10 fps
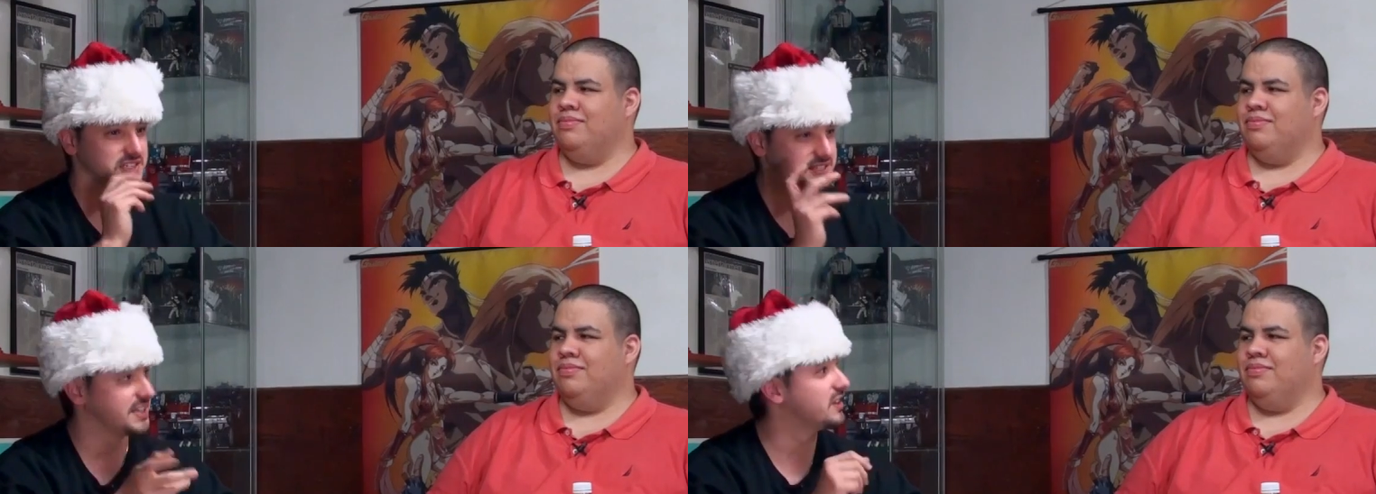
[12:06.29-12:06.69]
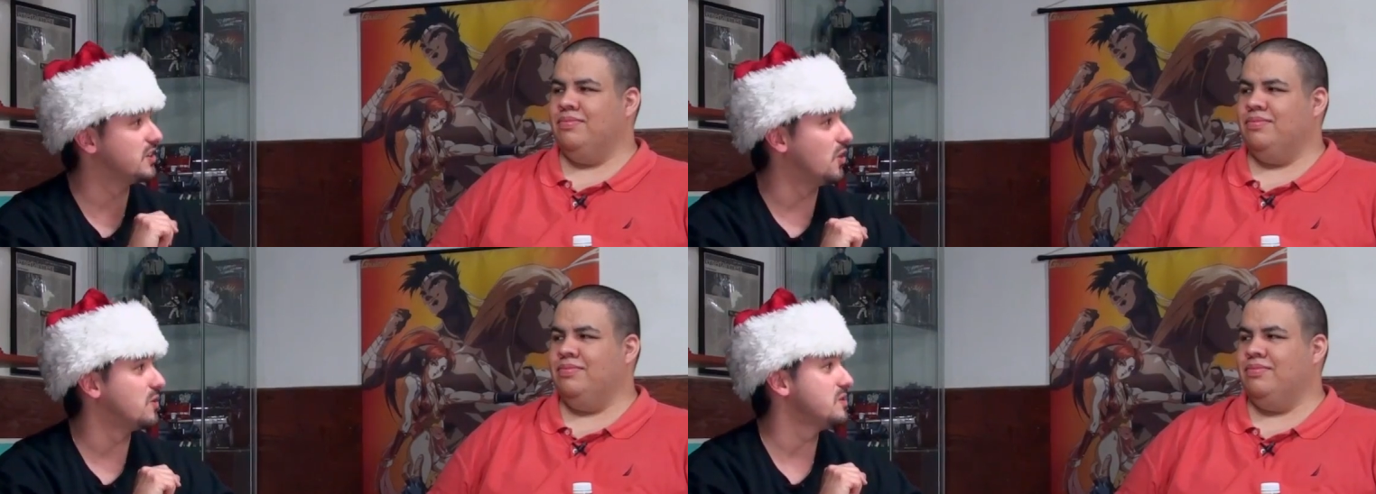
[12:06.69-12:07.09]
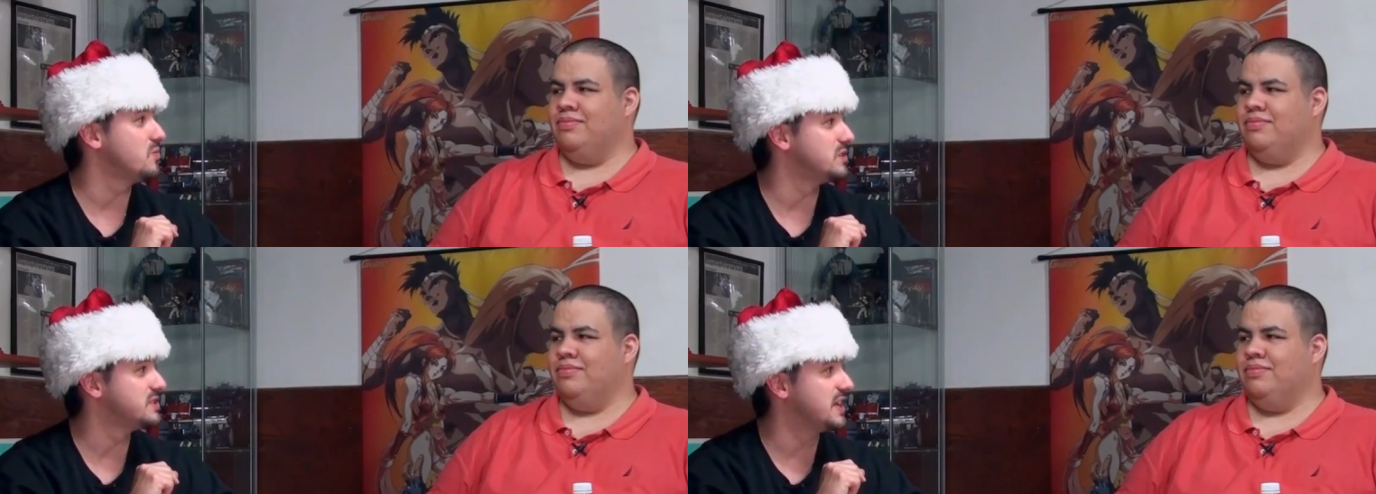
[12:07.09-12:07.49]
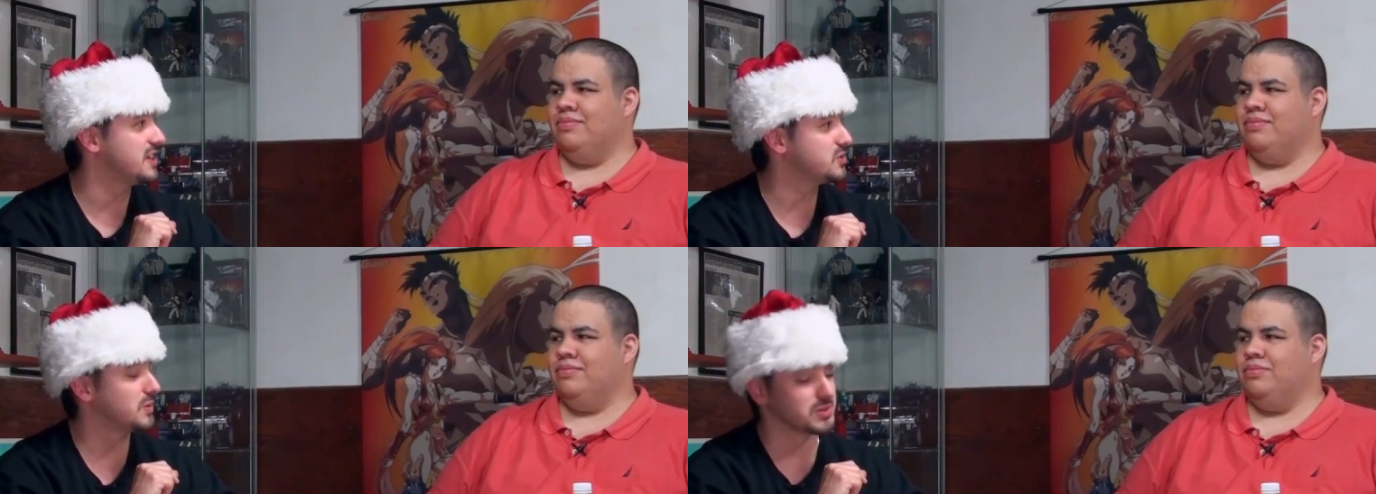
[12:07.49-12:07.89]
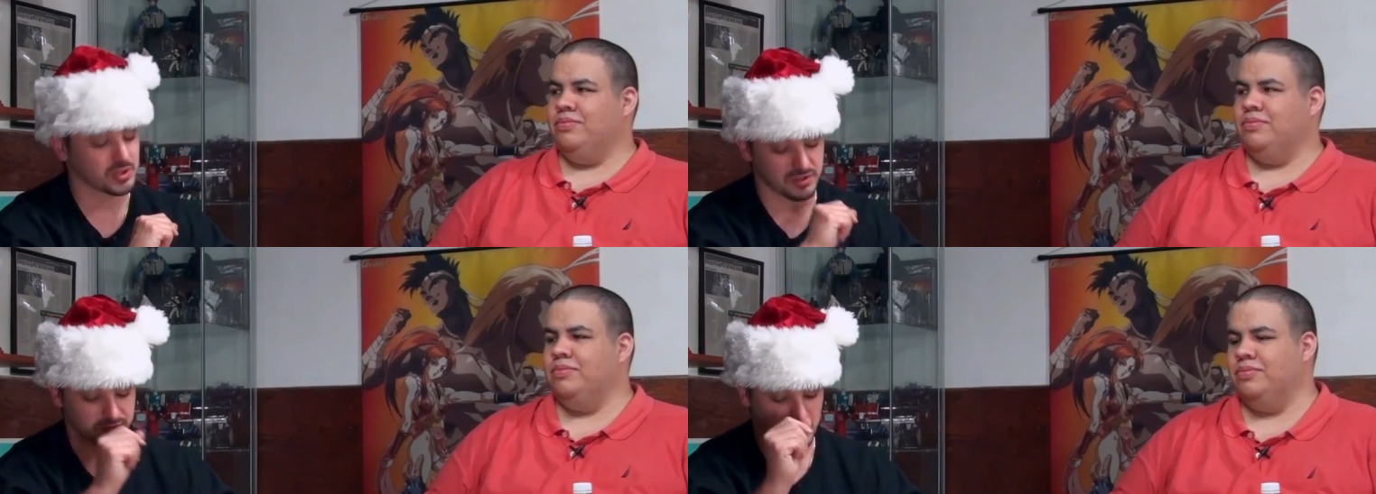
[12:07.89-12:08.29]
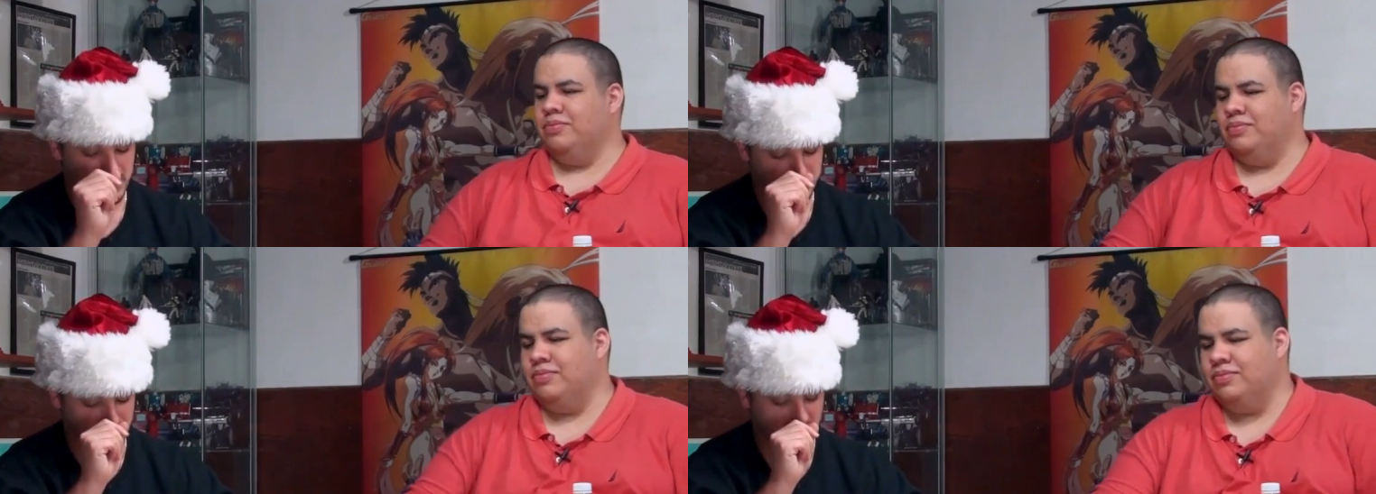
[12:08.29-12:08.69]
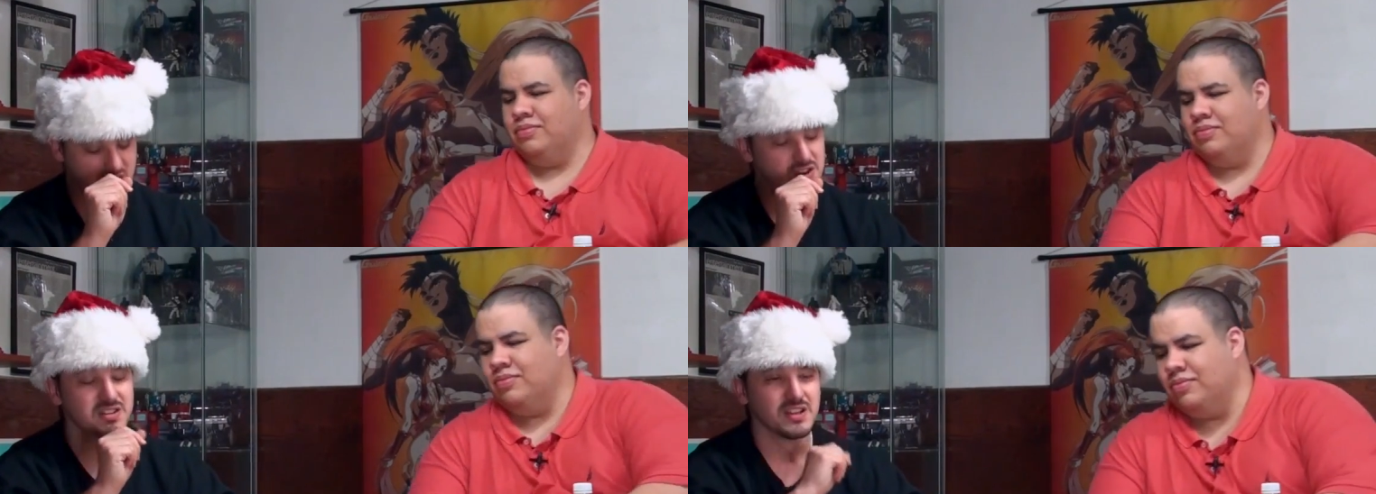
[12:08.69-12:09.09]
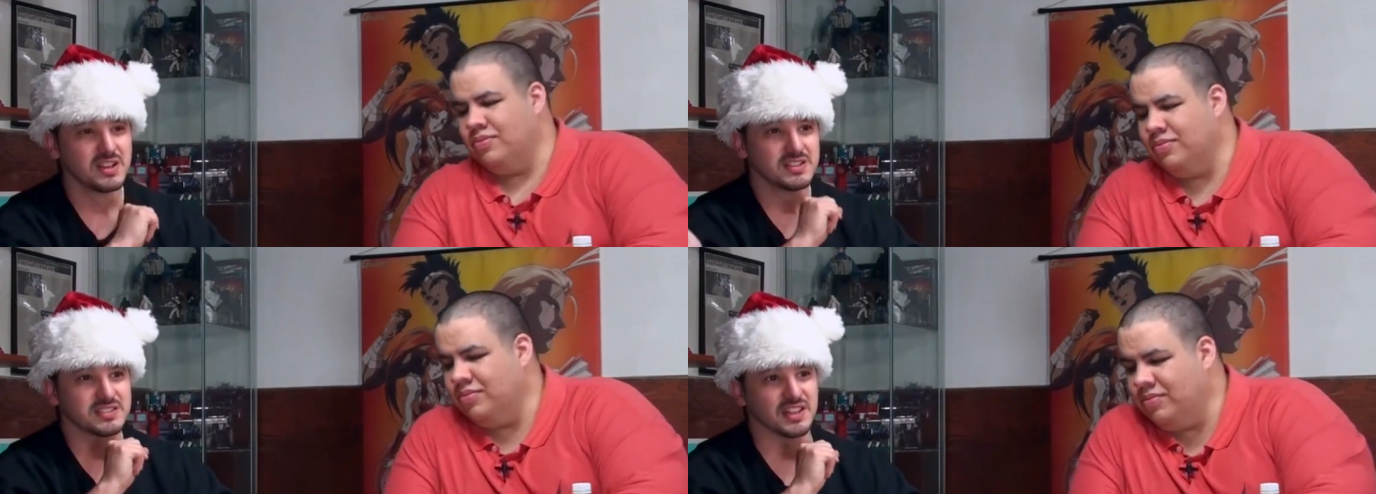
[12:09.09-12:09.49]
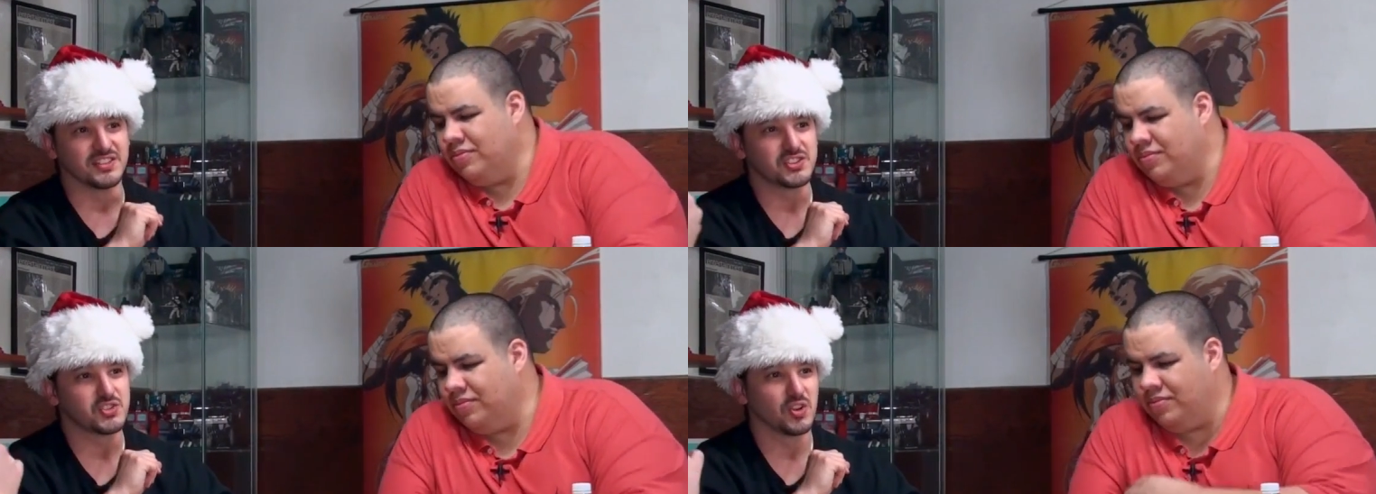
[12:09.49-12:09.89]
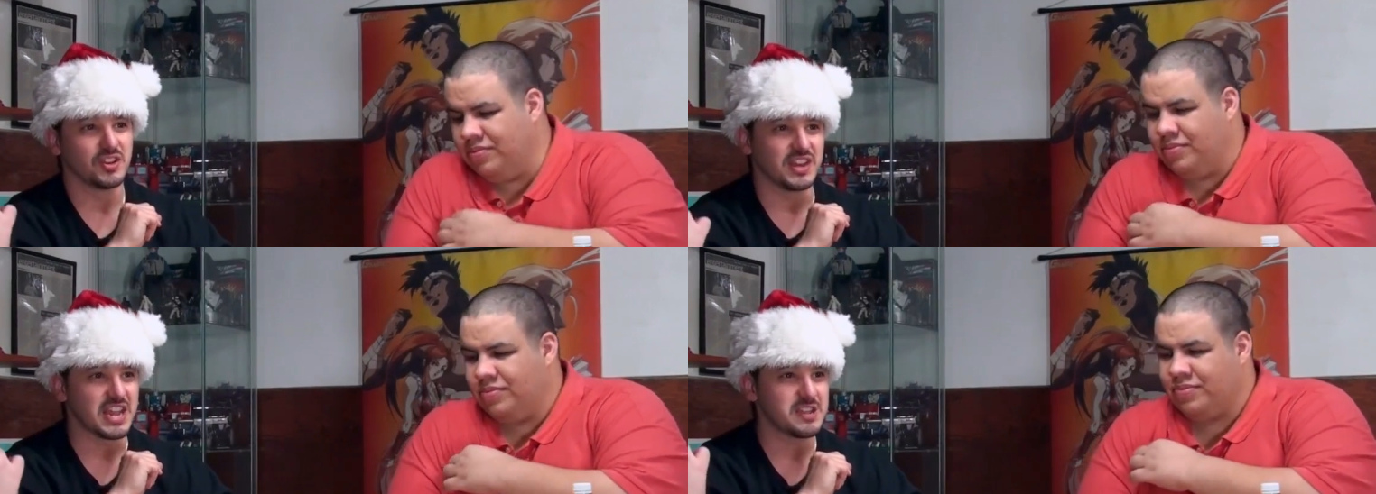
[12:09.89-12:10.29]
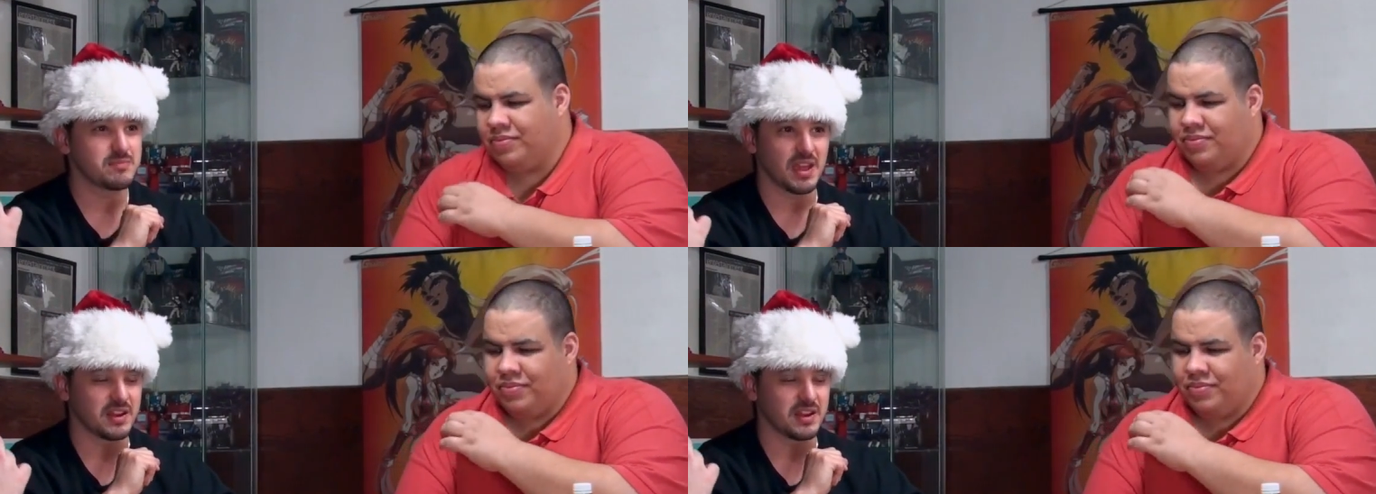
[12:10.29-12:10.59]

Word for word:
Speaker 1: Castiglione was the answer we were looking for. Ryan, send us your name